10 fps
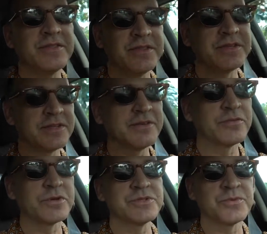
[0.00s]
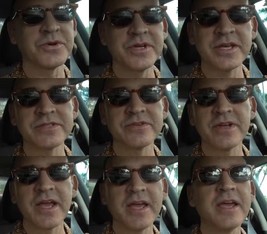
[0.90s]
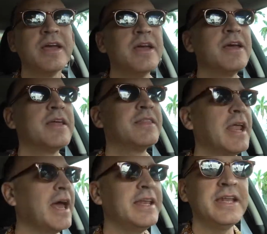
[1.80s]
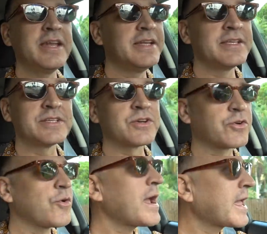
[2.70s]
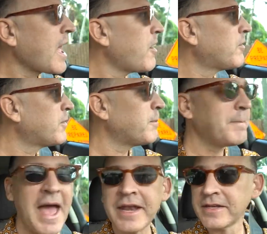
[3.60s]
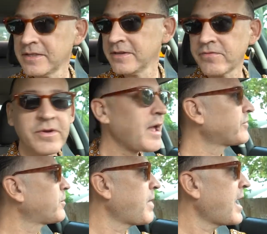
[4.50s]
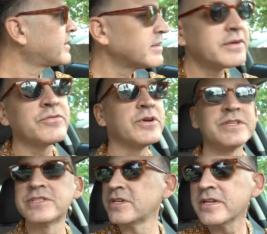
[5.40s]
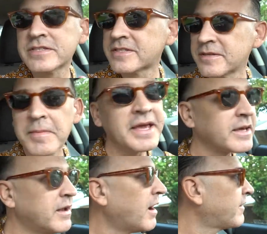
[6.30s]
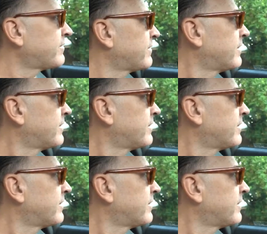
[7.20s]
the deliveries were yesterday. That I needed to just crank out bad delivery after bad delivery just to make enough.